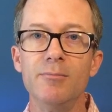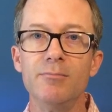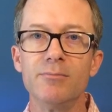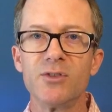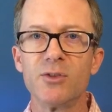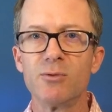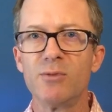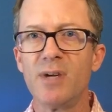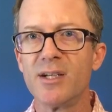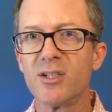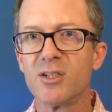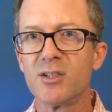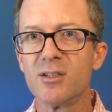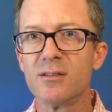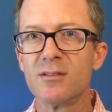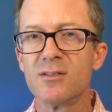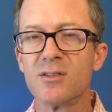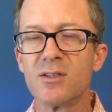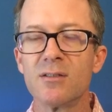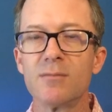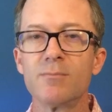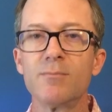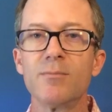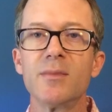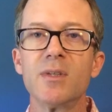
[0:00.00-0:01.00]

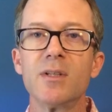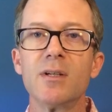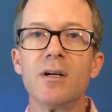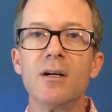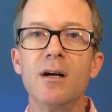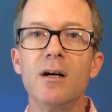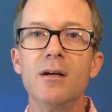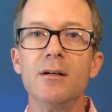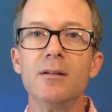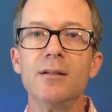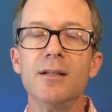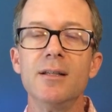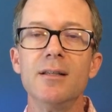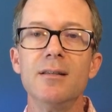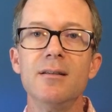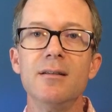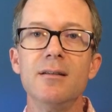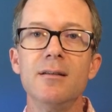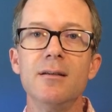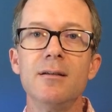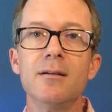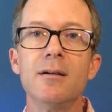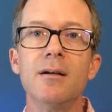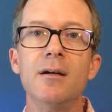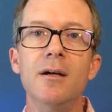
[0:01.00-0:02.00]
directions in
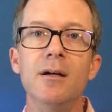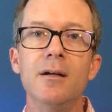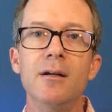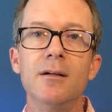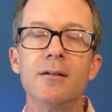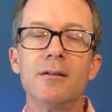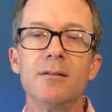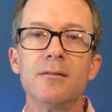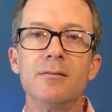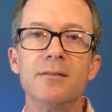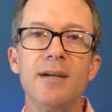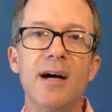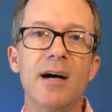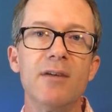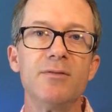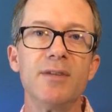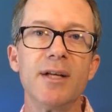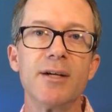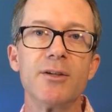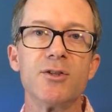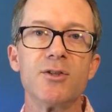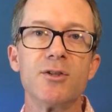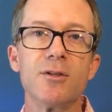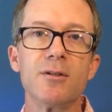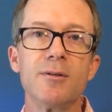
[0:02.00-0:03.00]
the live
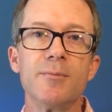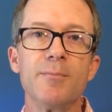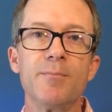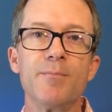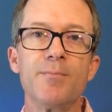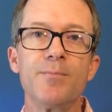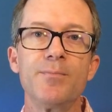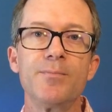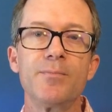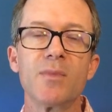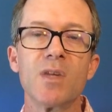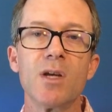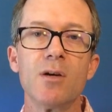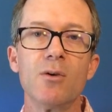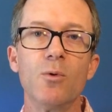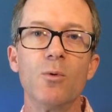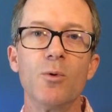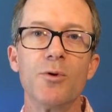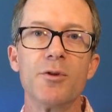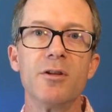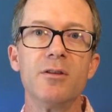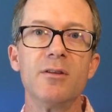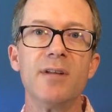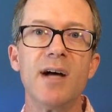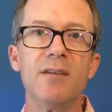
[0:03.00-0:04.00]
lecture
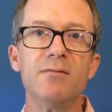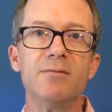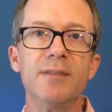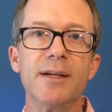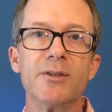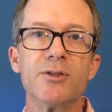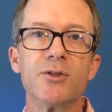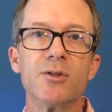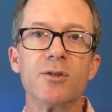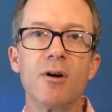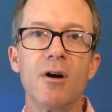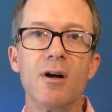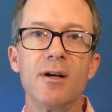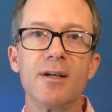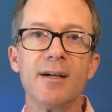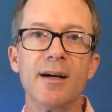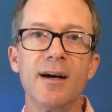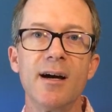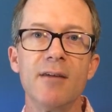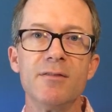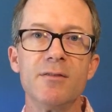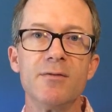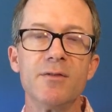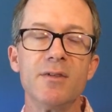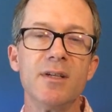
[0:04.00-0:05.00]
or the live lecture
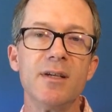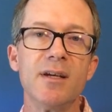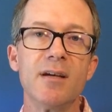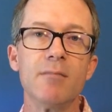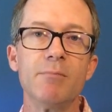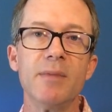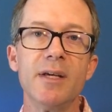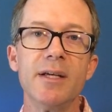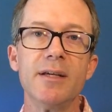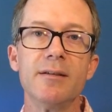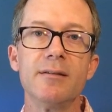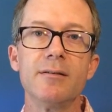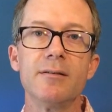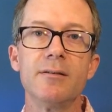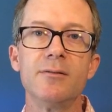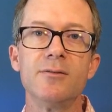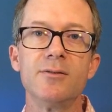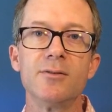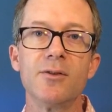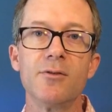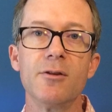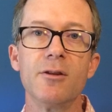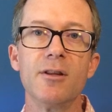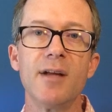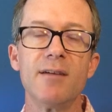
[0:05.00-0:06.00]
archive if you can't make it
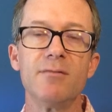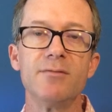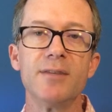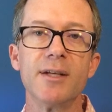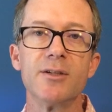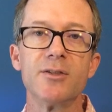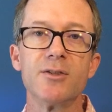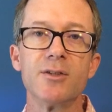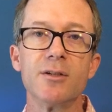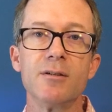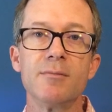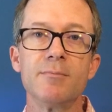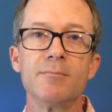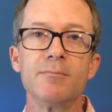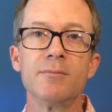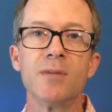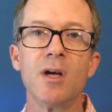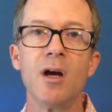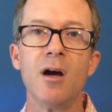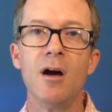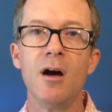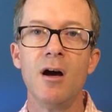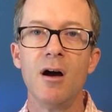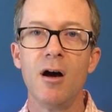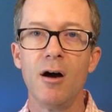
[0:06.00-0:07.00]
to the live lecture.
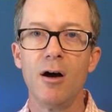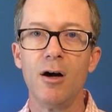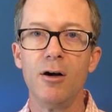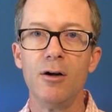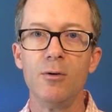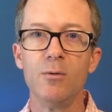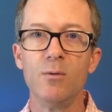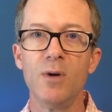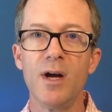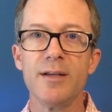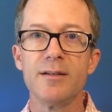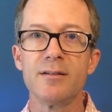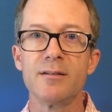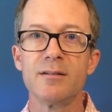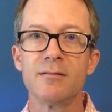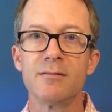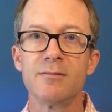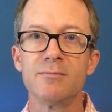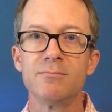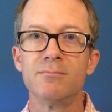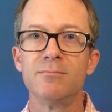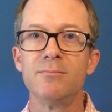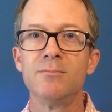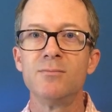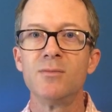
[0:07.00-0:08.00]
All right.
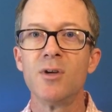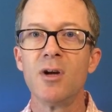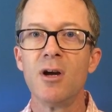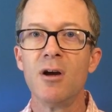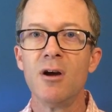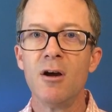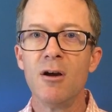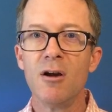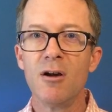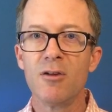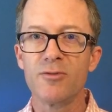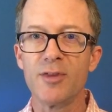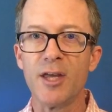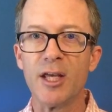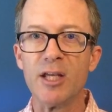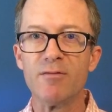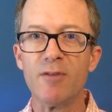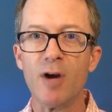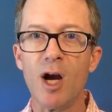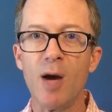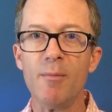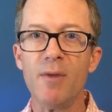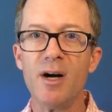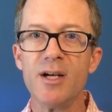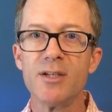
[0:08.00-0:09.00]
Thank you
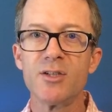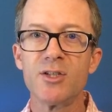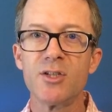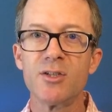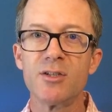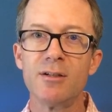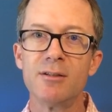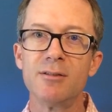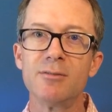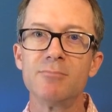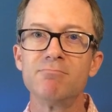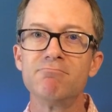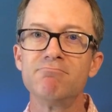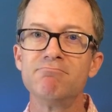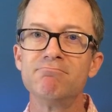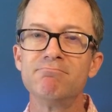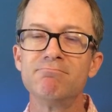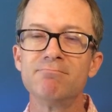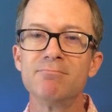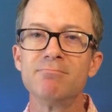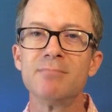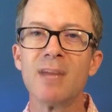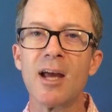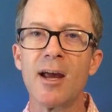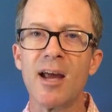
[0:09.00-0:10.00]
very much.
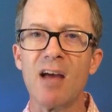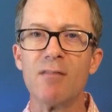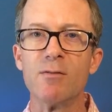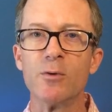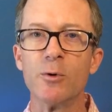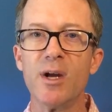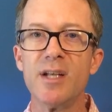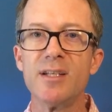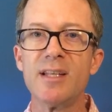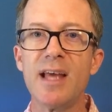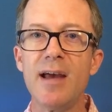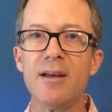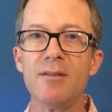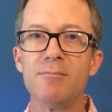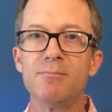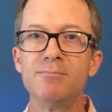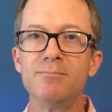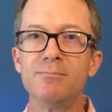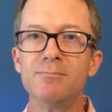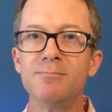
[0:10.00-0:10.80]
Have a great day.